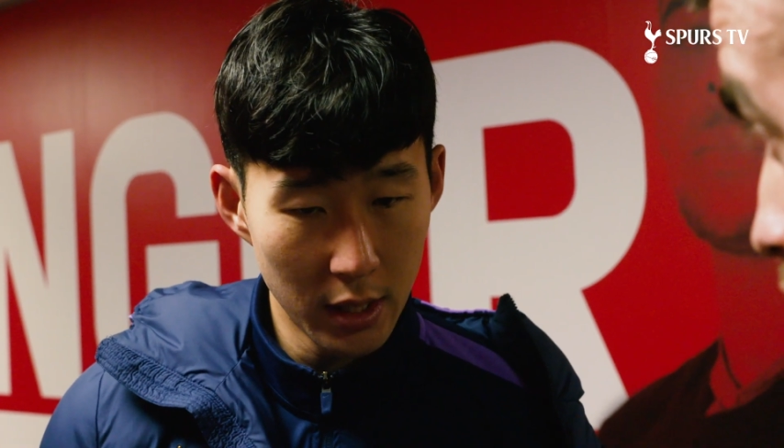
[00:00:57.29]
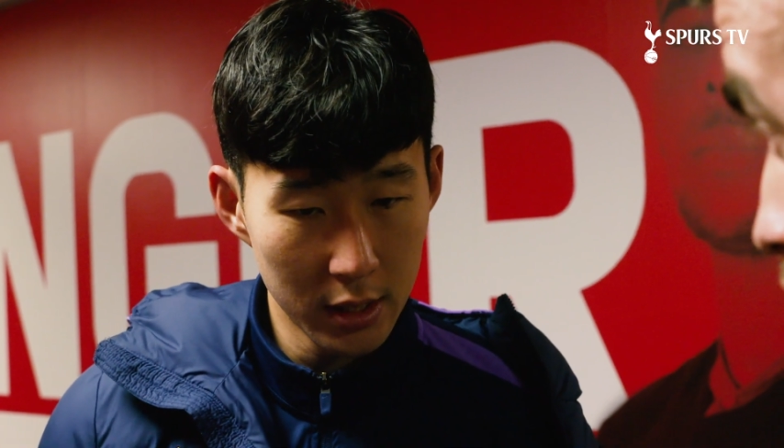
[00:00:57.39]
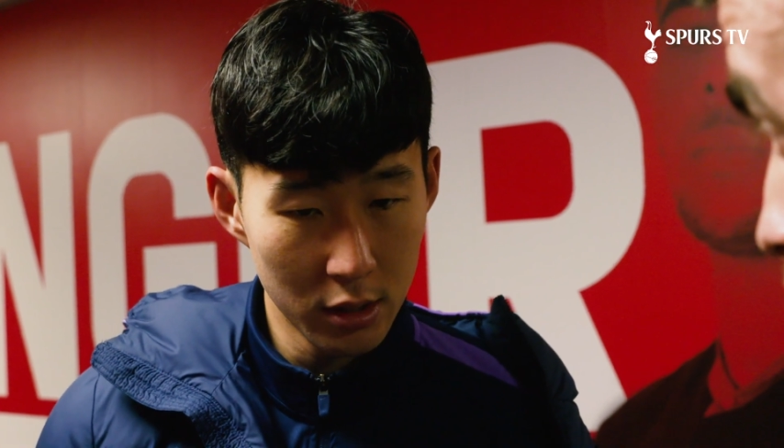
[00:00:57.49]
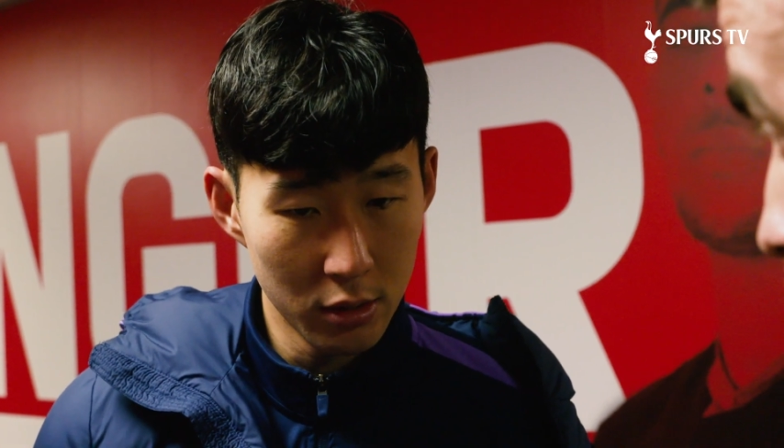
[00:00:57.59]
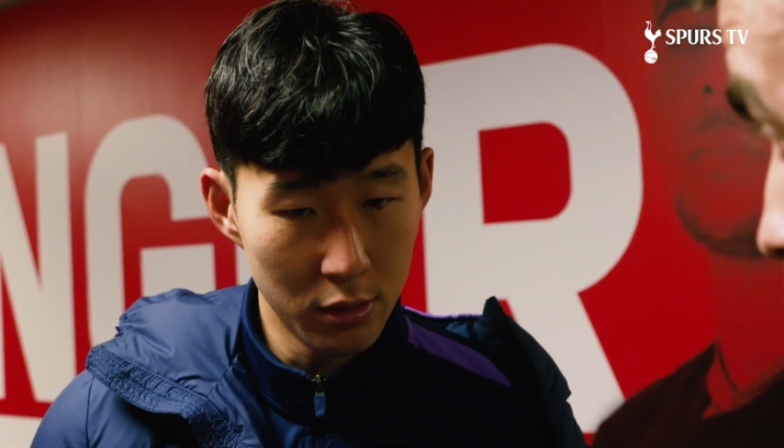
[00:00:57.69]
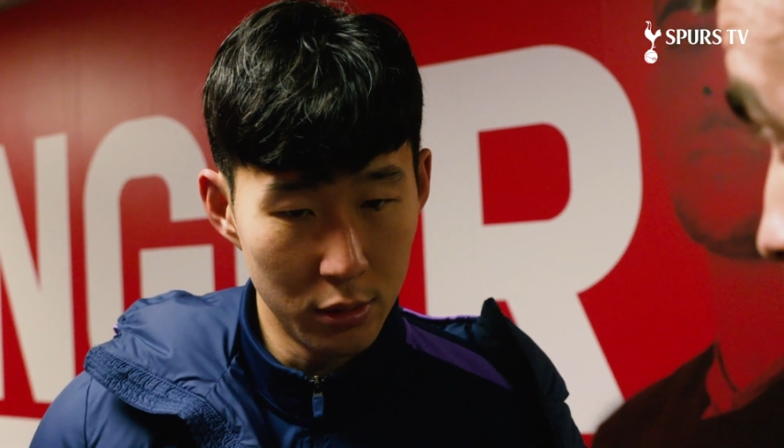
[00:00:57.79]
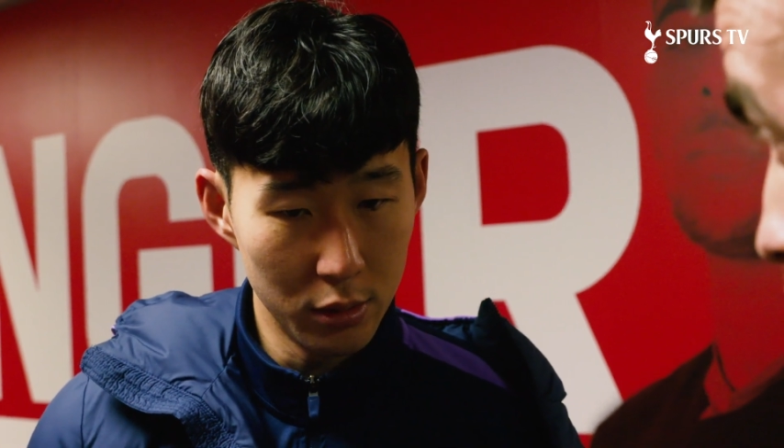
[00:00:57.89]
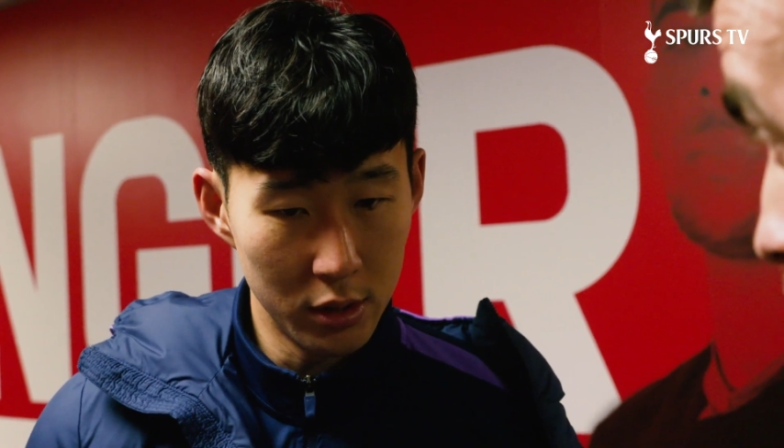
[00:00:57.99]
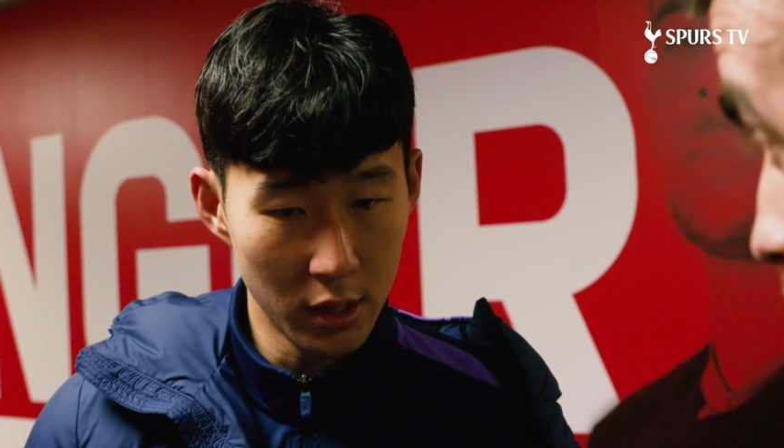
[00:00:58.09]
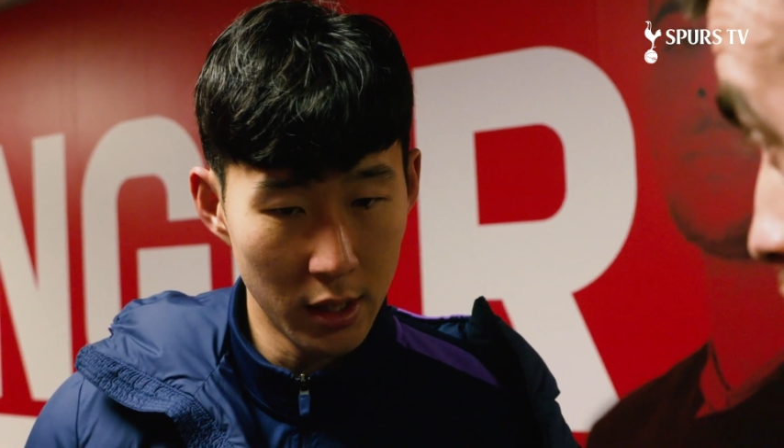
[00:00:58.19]
lads
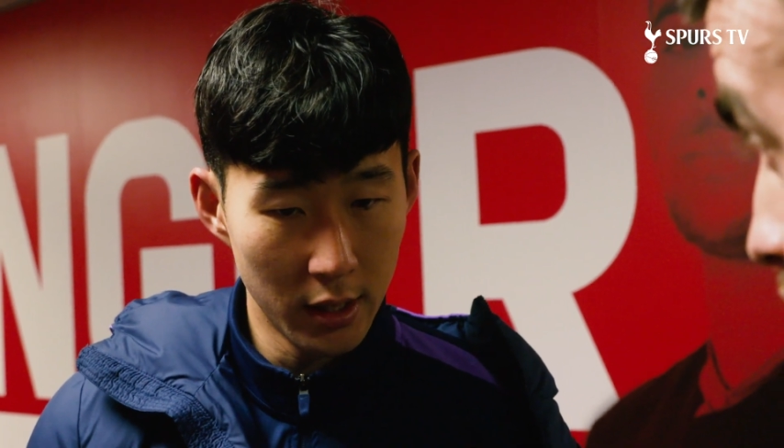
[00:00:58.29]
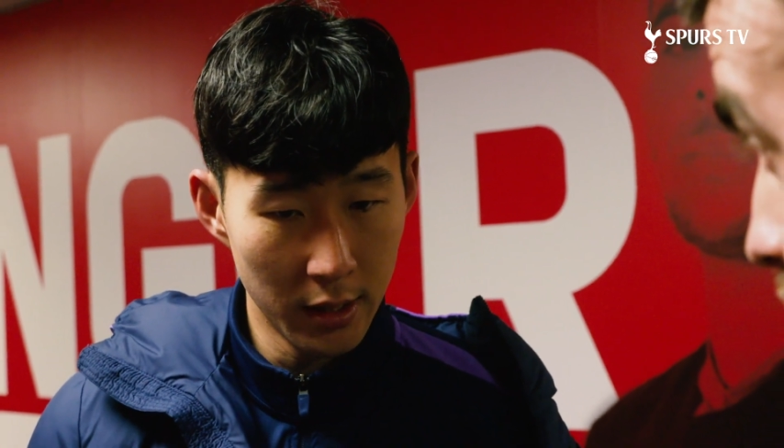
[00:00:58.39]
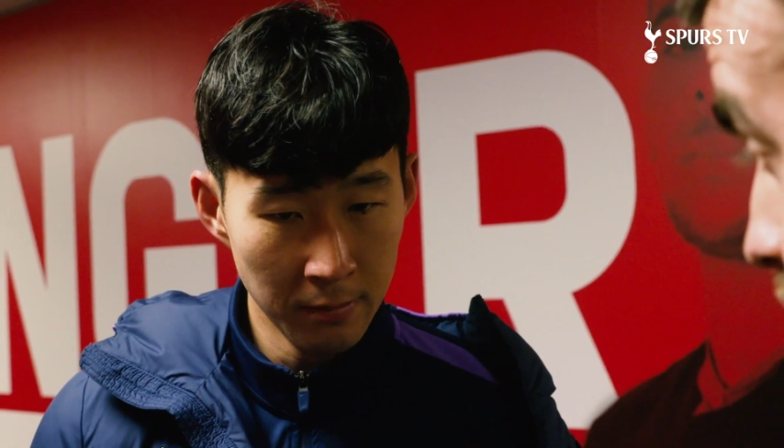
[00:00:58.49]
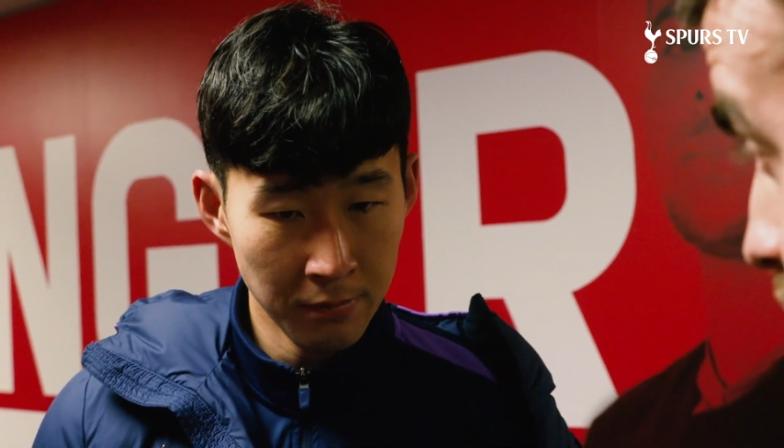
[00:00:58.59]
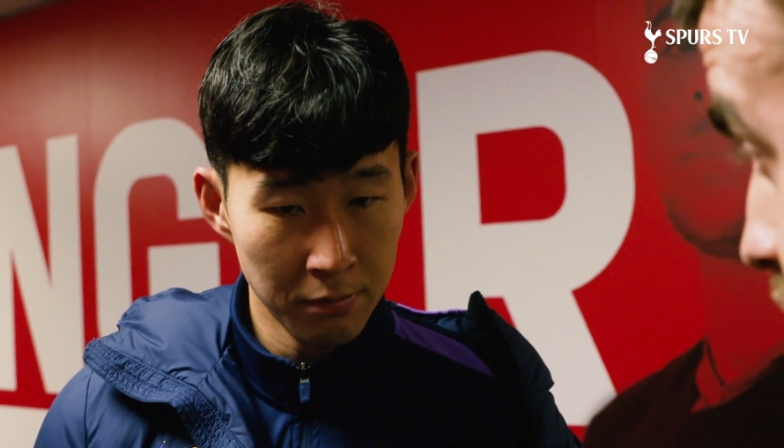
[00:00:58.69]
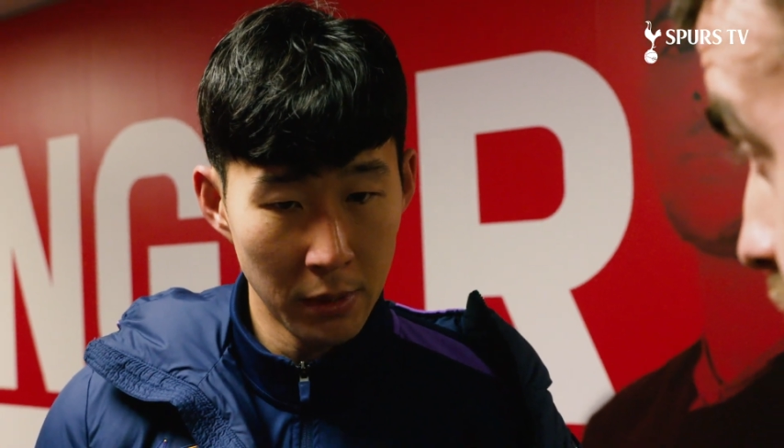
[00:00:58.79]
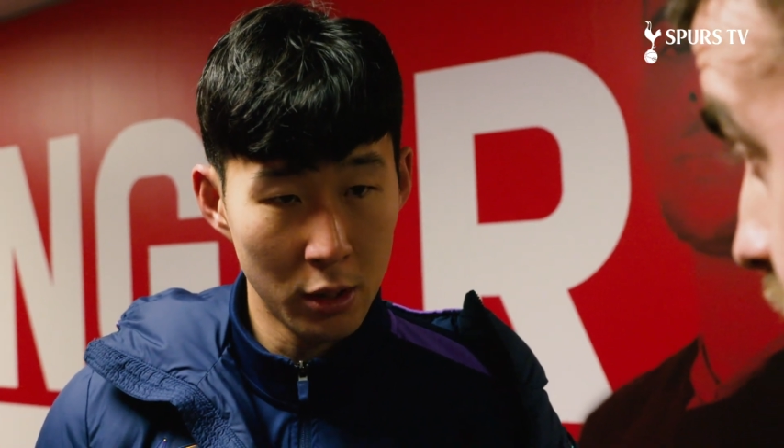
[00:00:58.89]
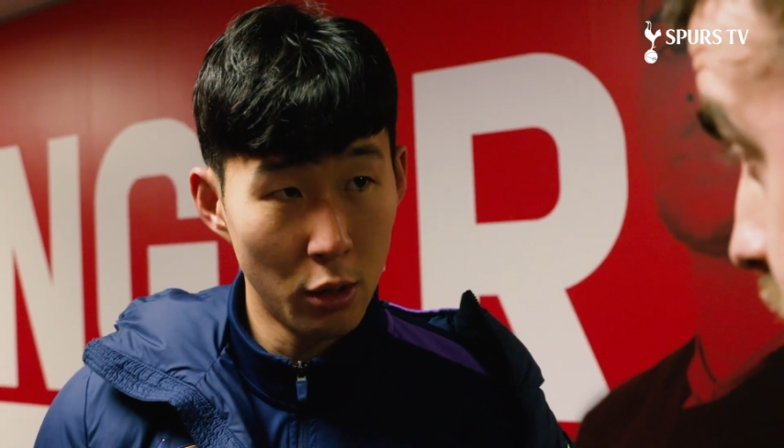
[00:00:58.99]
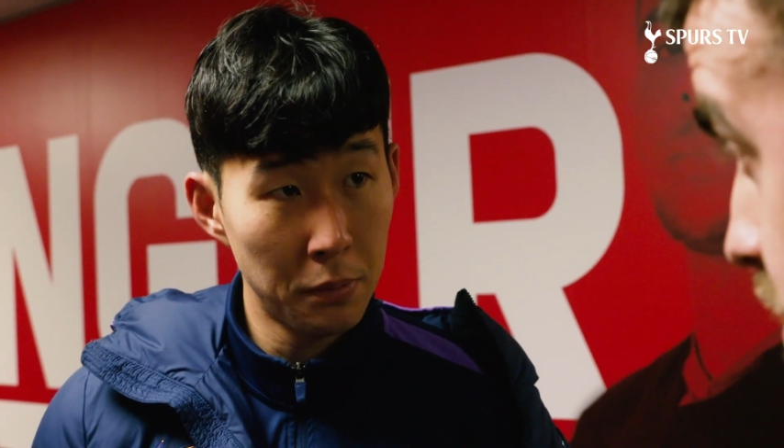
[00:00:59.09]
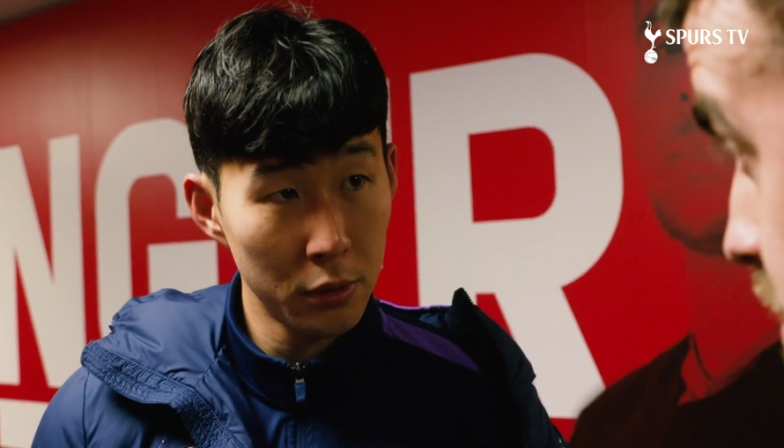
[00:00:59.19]
who's make
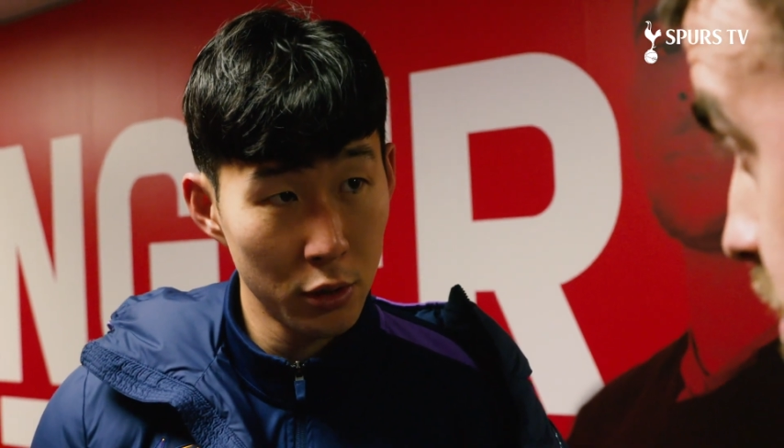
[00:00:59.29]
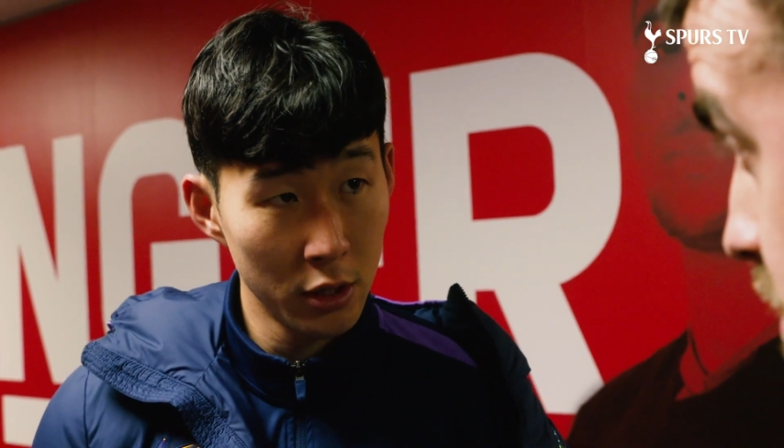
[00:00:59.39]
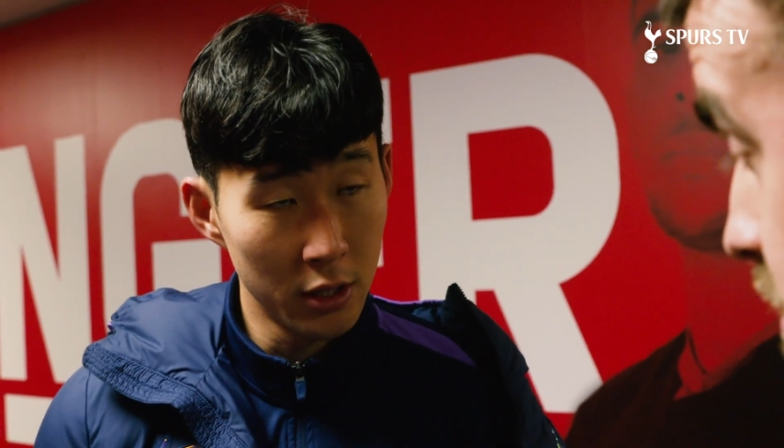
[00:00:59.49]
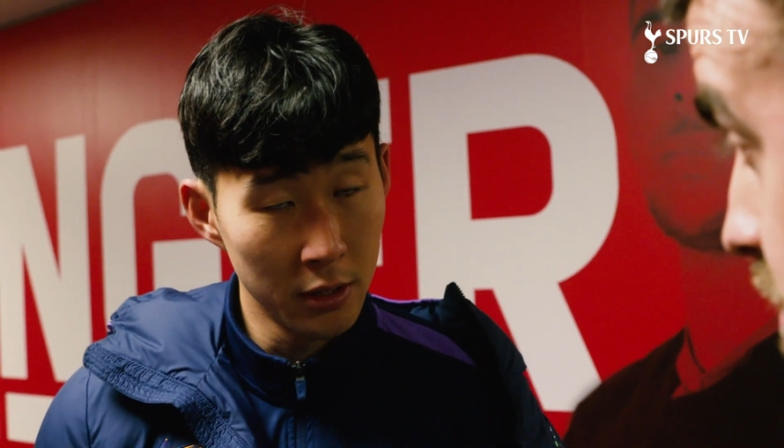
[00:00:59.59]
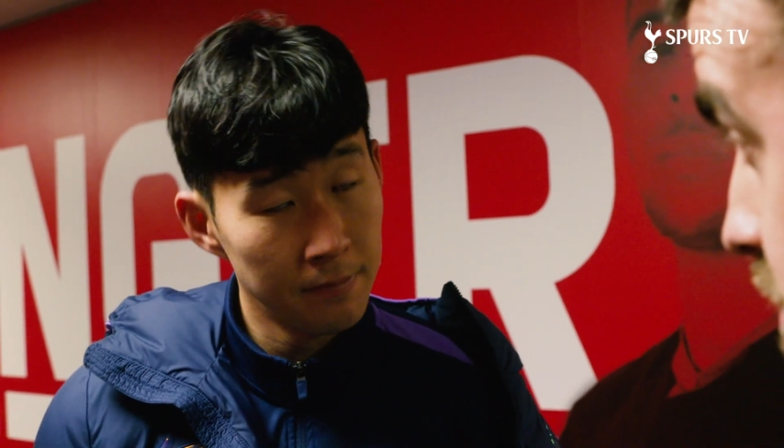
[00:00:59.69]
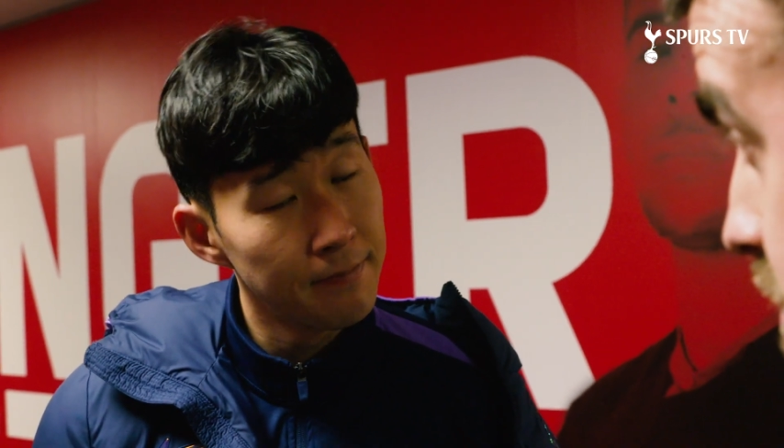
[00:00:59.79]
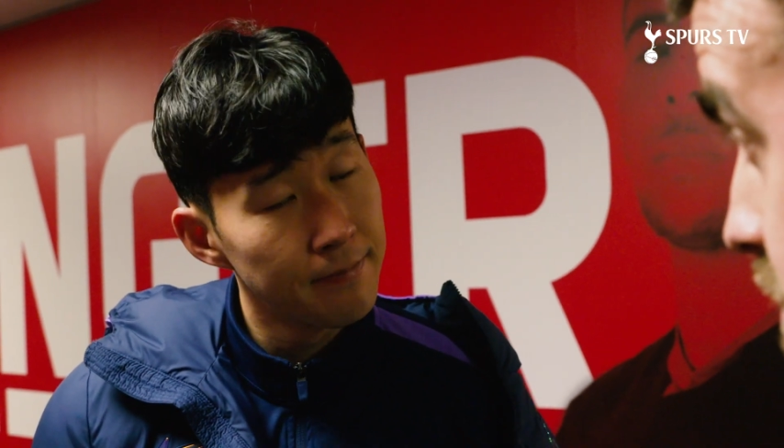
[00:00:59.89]
the opportunity.